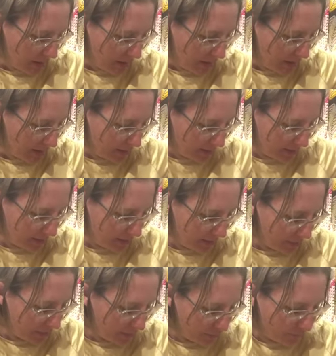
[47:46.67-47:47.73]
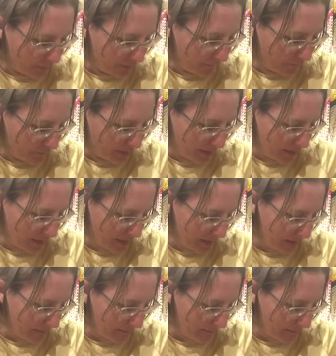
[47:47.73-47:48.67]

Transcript: And this is 3 for Tea.